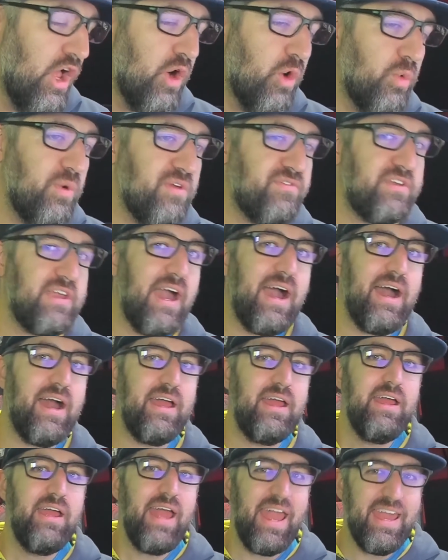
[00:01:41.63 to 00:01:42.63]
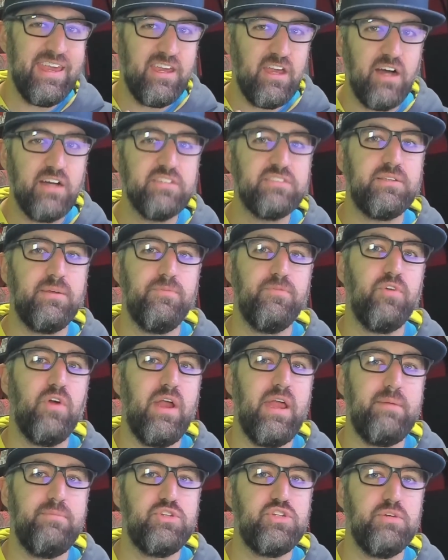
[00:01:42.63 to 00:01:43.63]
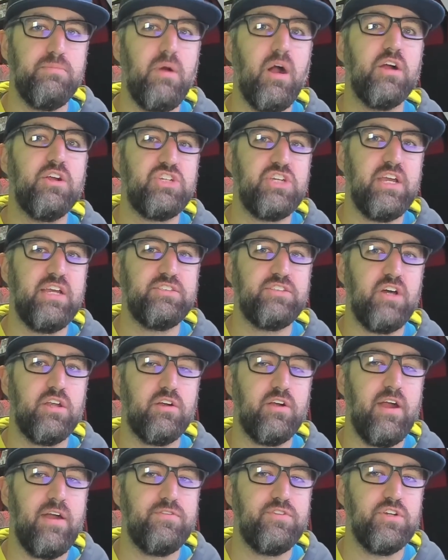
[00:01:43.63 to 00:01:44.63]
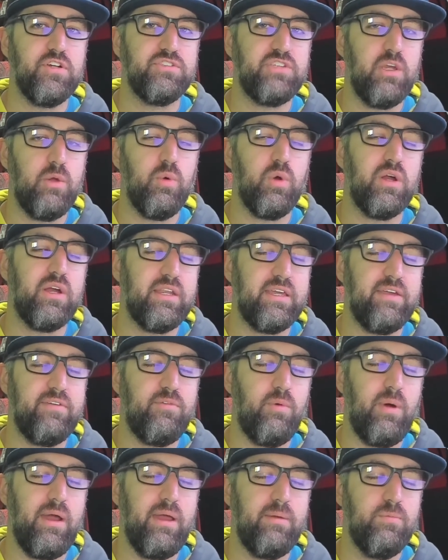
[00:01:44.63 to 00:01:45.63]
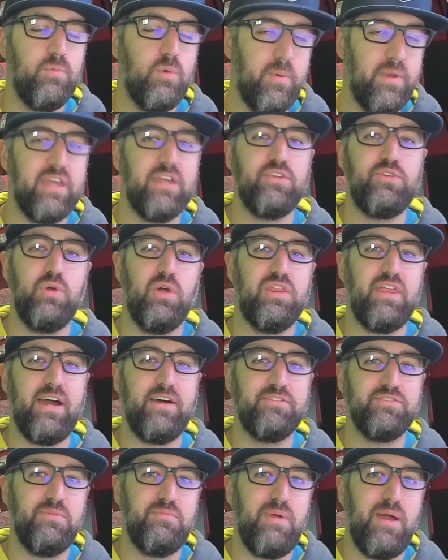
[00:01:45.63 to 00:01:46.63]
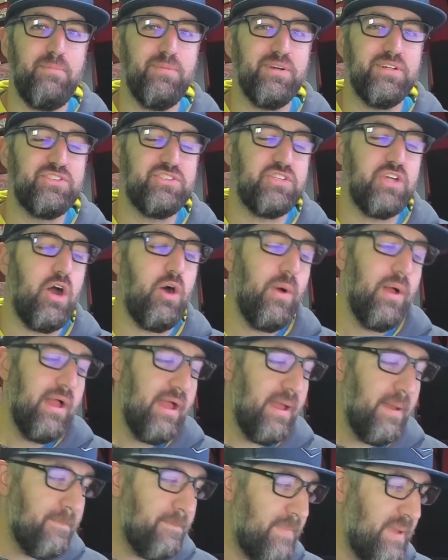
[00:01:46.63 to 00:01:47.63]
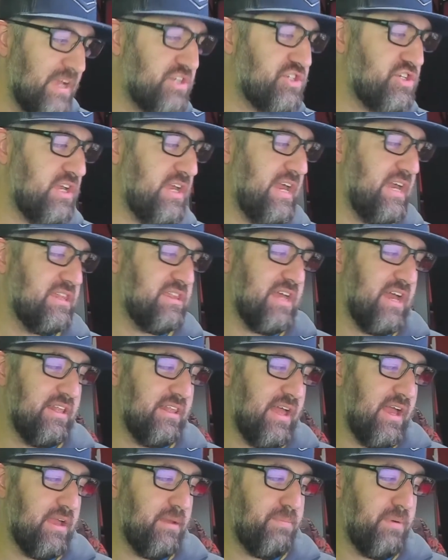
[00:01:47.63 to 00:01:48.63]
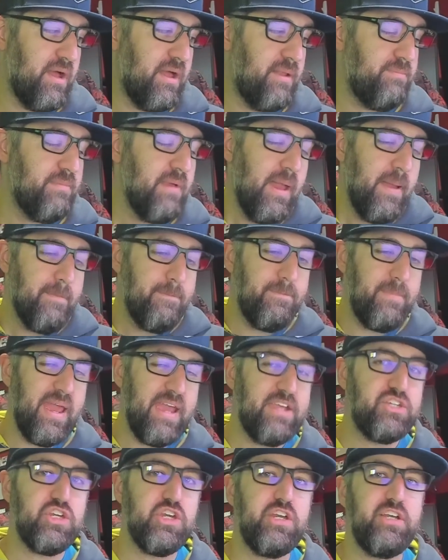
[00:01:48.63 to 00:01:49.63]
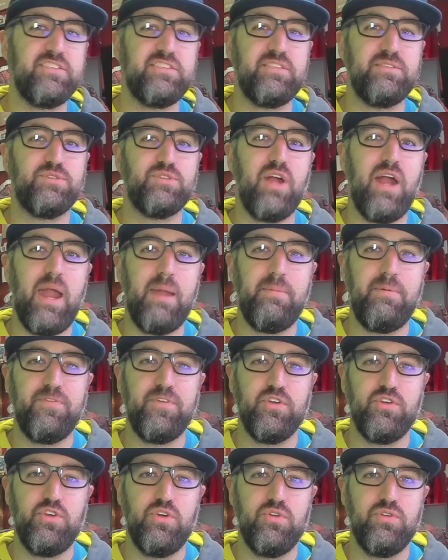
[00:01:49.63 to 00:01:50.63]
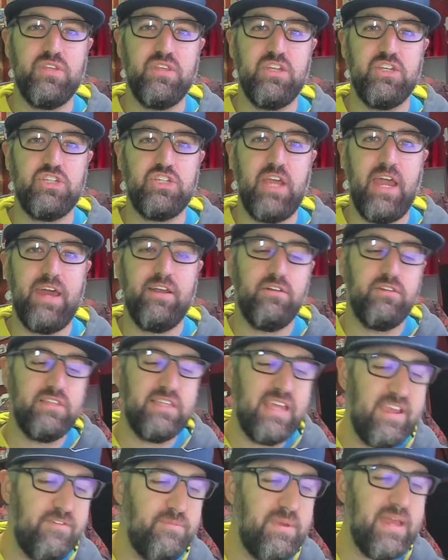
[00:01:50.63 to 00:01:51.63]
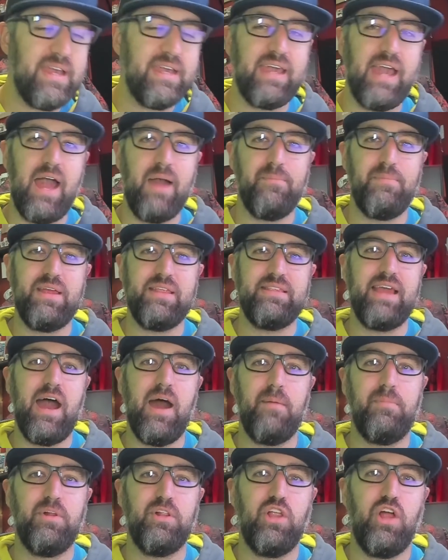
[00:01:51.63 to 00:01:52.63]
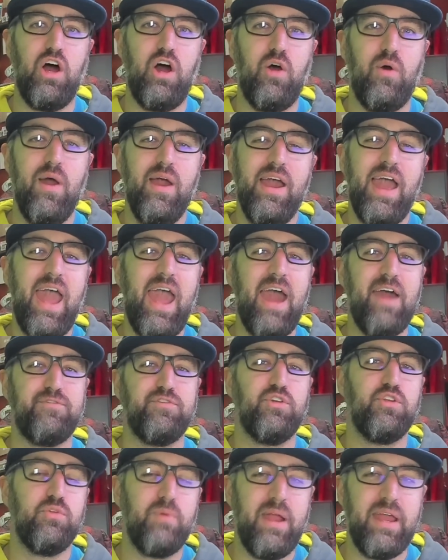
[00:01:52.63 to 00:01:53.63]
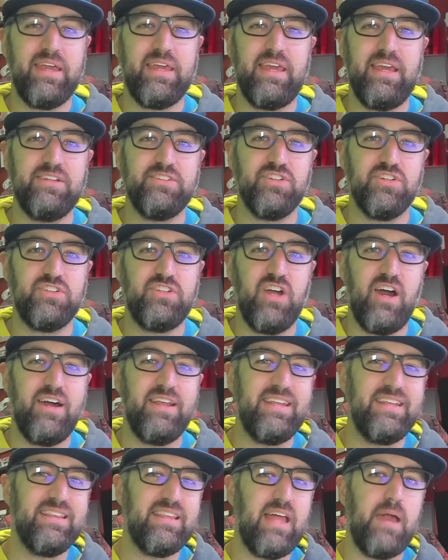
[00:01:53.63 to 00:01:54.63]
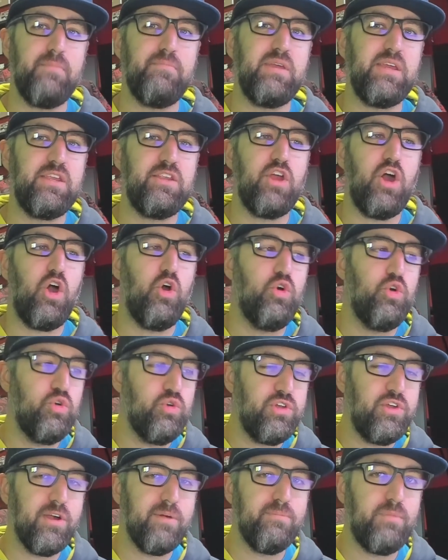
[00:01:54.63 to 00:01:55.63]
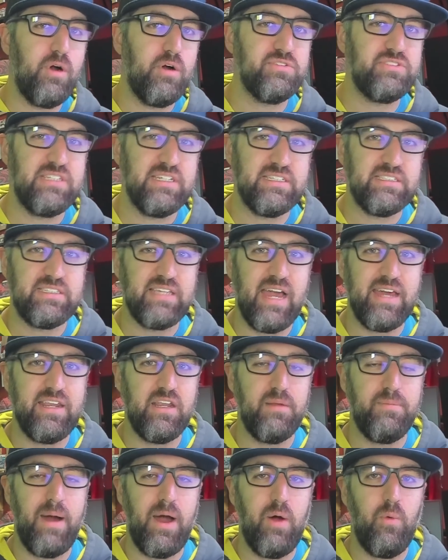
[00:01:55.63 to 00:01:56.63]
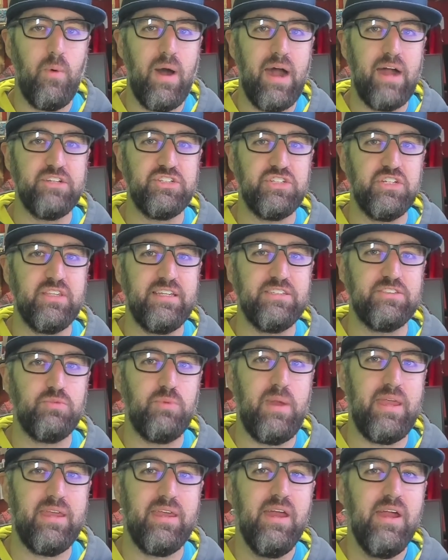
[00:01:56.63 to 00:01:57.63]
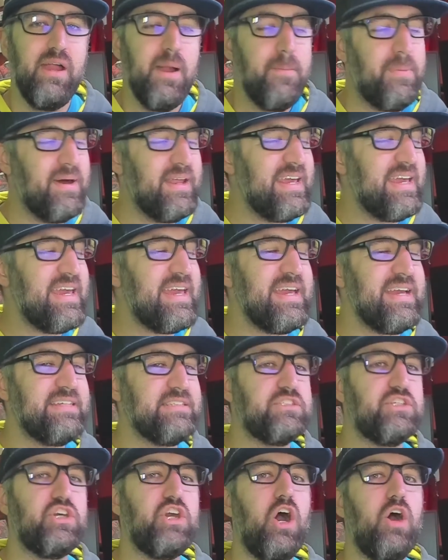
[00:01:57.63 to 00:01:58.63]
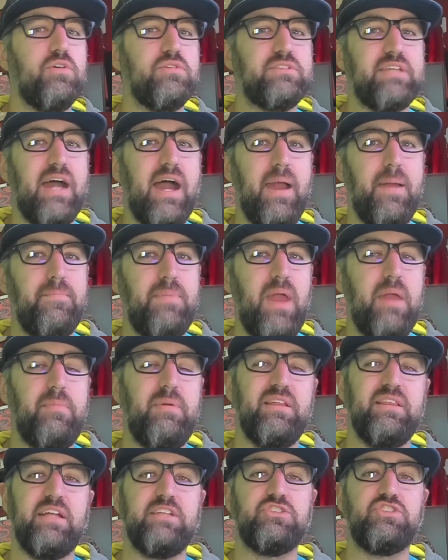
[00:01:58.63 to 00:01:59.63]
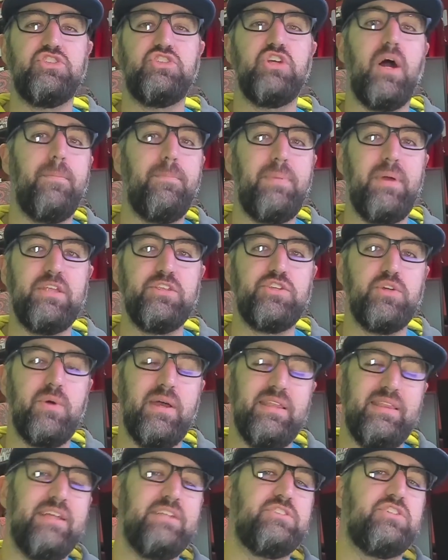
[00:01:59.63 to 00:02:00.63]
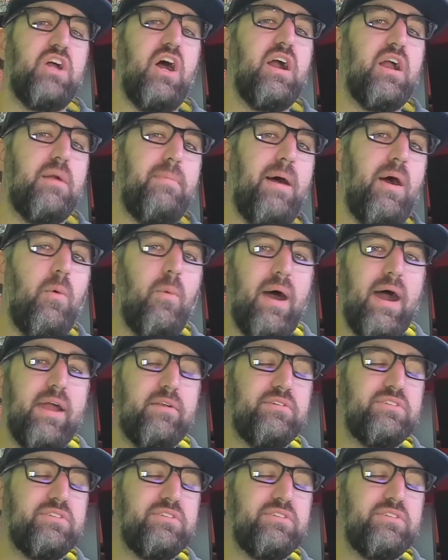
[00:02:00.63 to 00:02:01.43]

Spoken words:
we've got a custom framed Ja'Marr Chase autographed jersey we're gonna give away when we get to 1,000 members. So make sure you hit that like button. Make sure you subscribe if you're new to the channel. Leave me a comment down below after the rankings are done and let me know who you're most excited about watching this week. But it is go time, baby. Let's jump into it and let's talk about wide